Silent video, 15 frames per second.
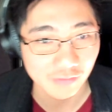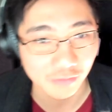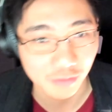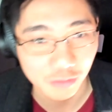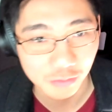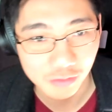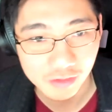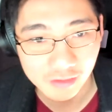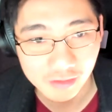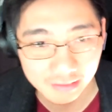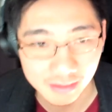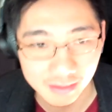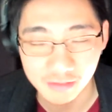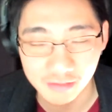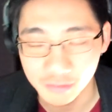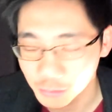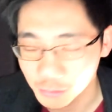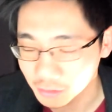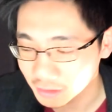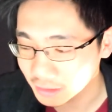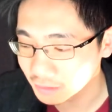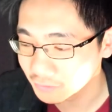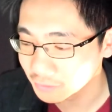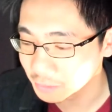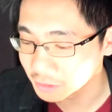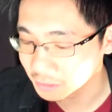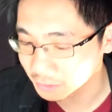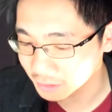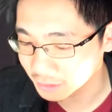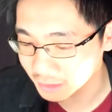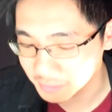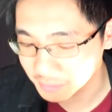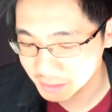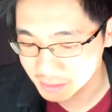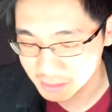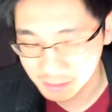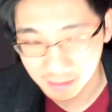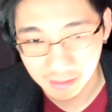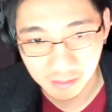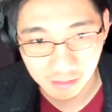for those listeners who are unfamiliar with the name INSEAD.